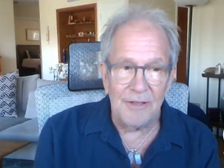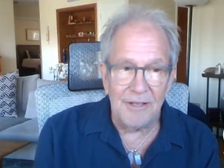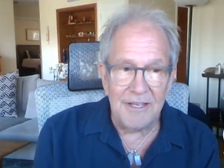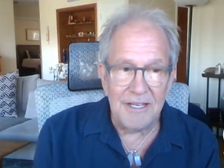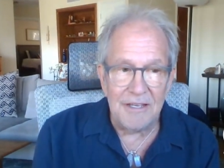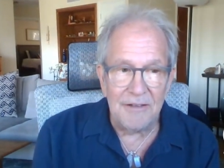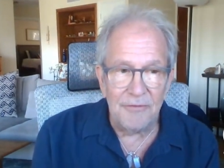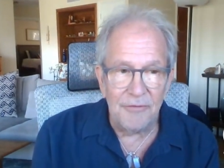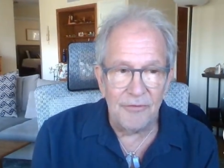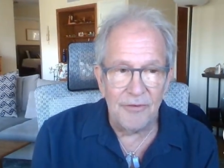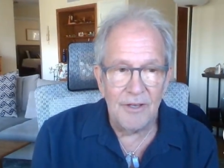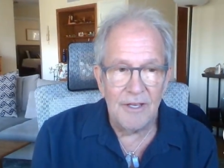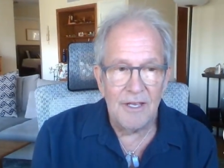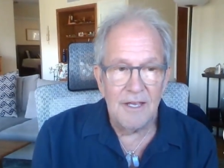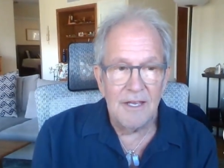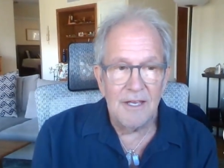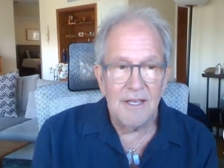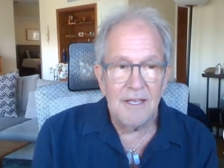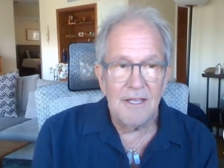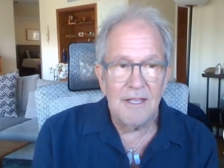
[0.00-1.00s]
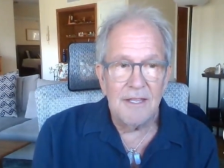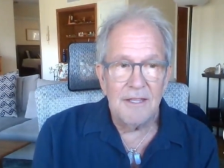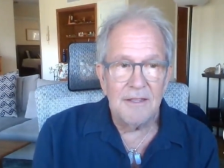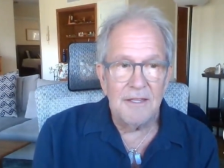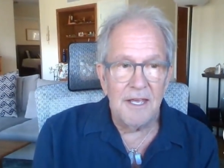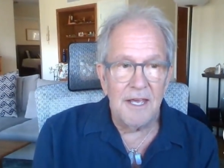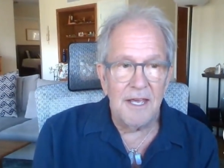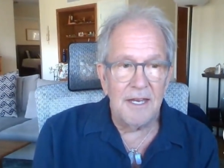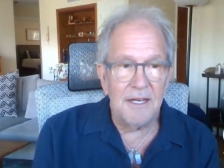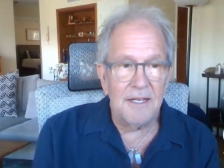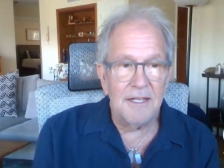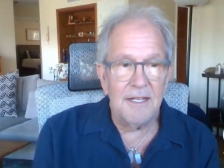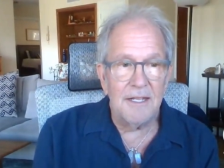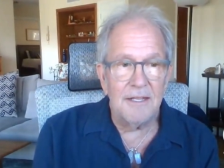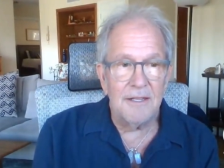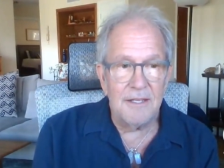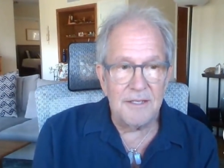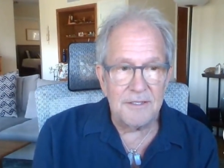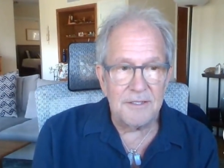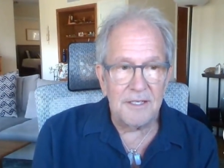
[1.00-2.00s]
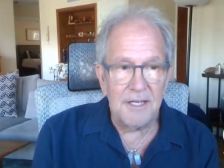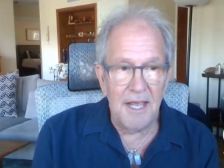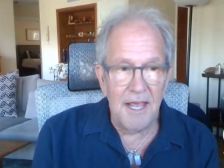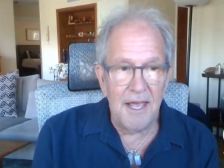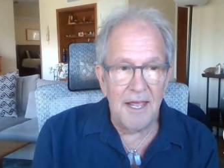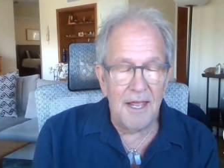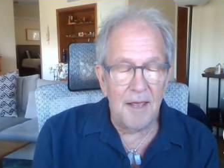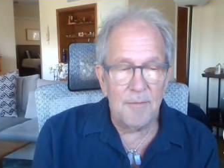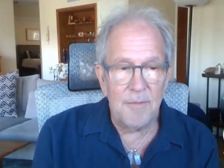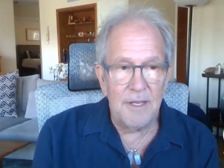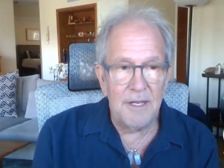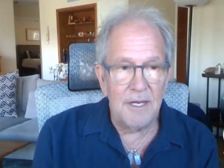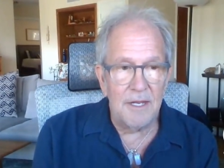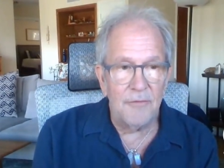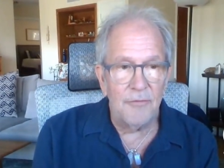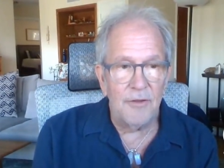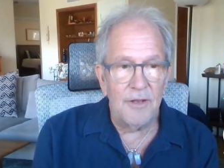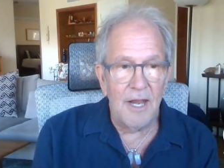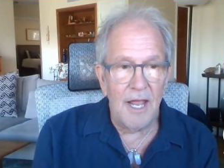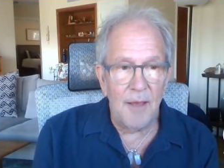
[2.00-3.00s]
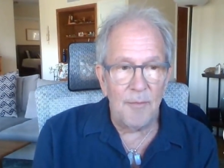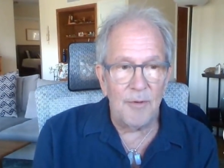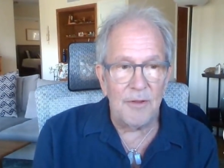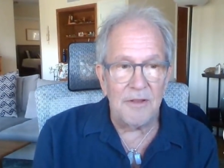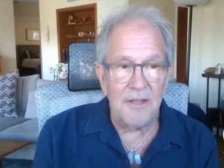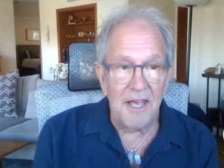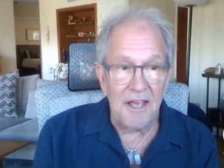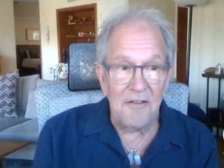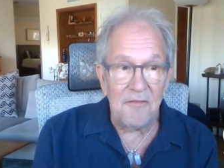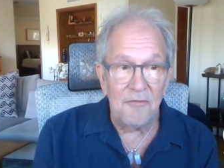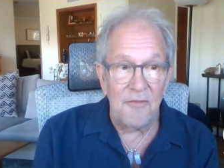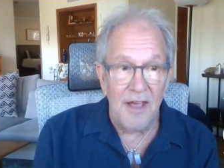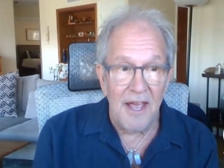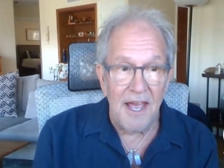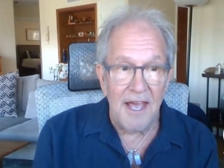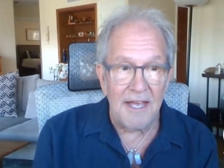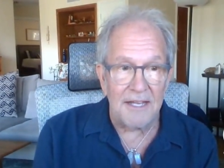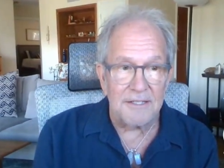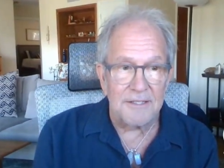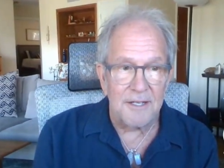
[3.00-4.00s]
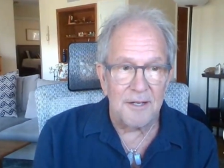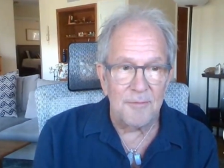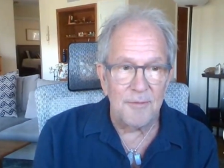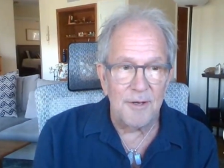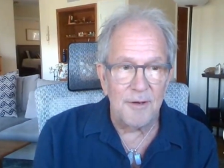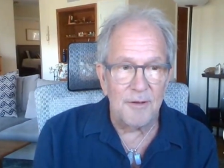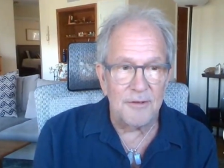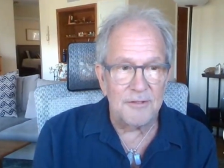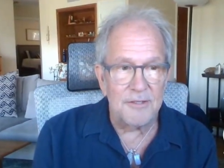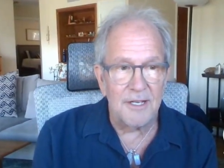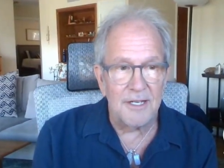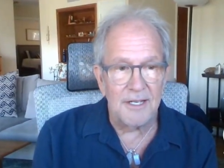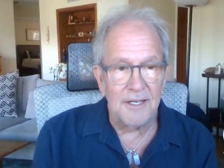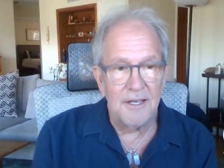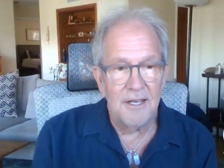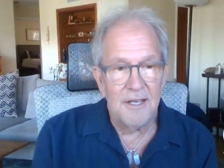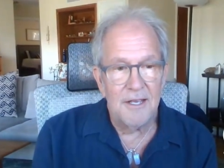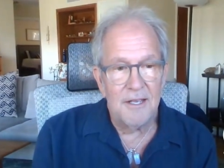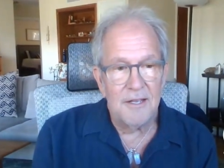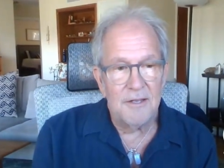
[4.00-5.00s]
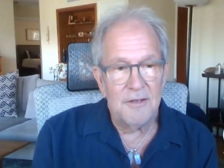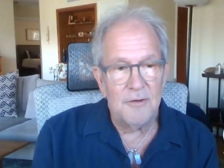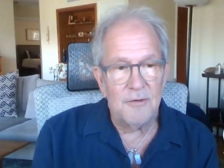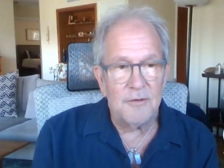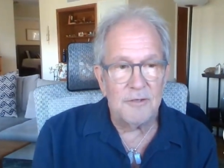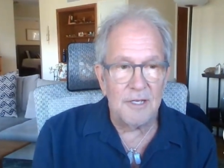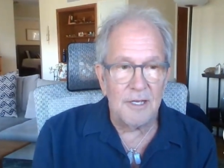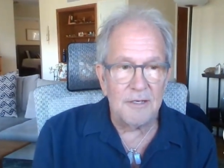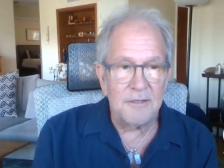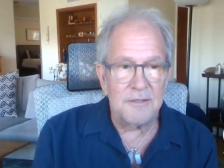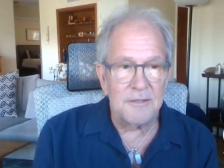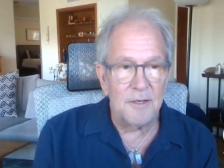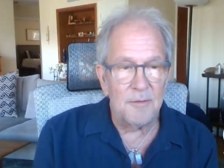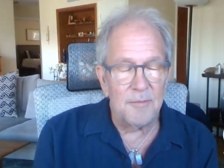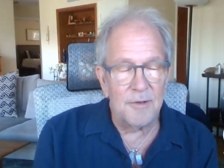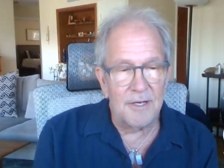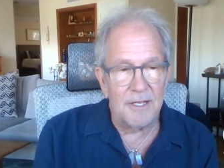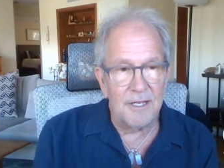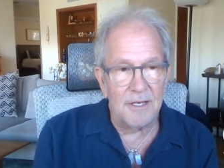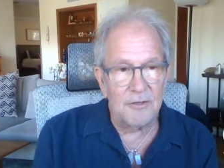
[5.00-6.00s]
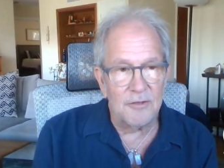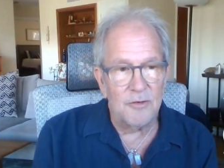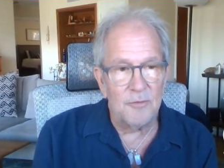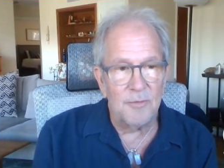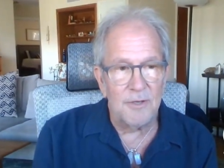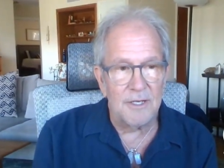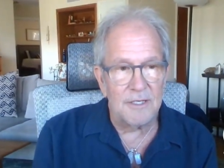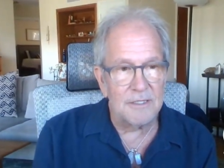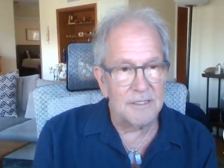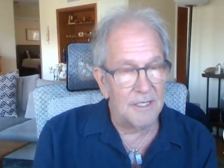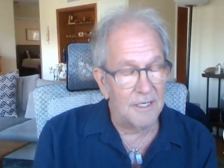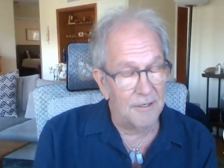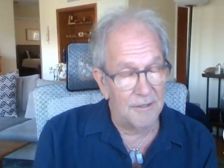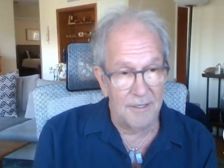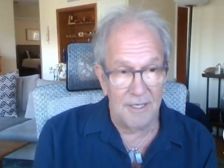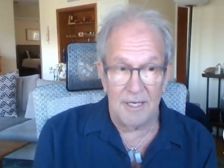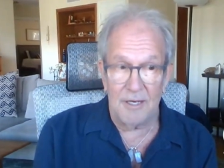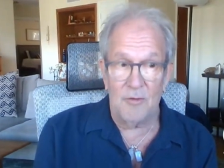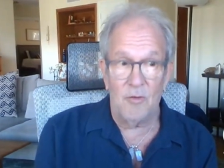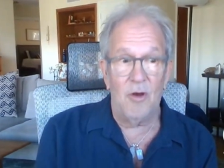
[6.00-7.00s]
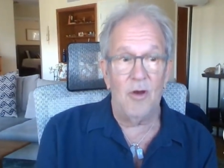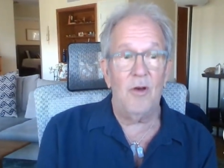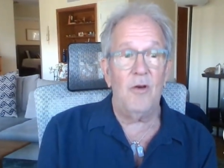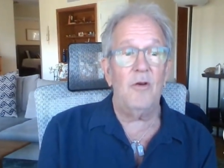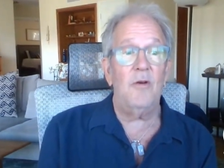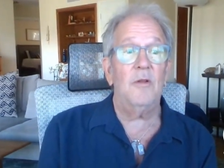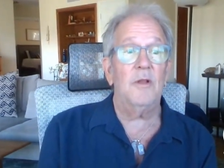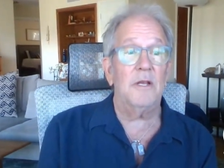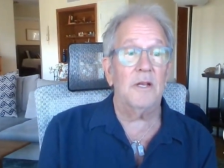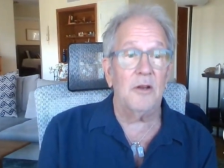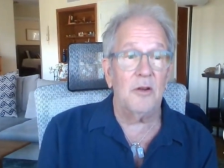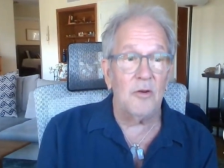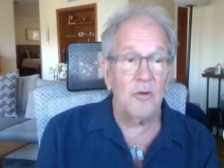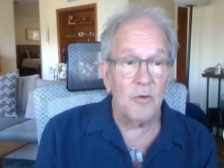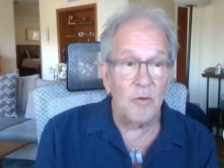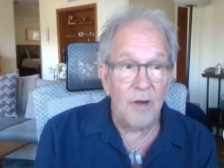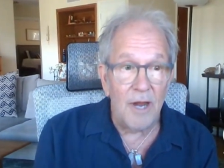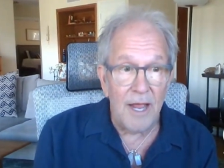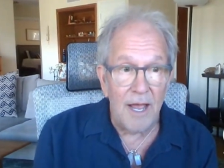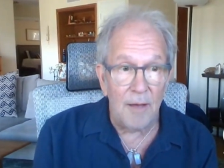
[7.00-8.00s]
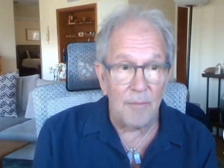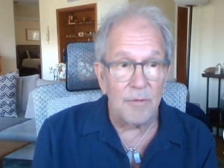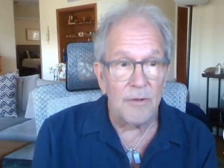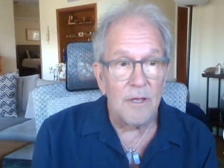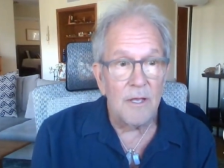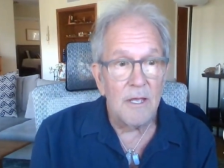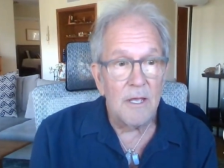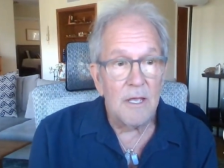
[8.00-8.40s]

belief that this can't, I mean, if it happened that fast, I mean, it's like you touch somebody and 2 minutes later, they're like, "Holy crap."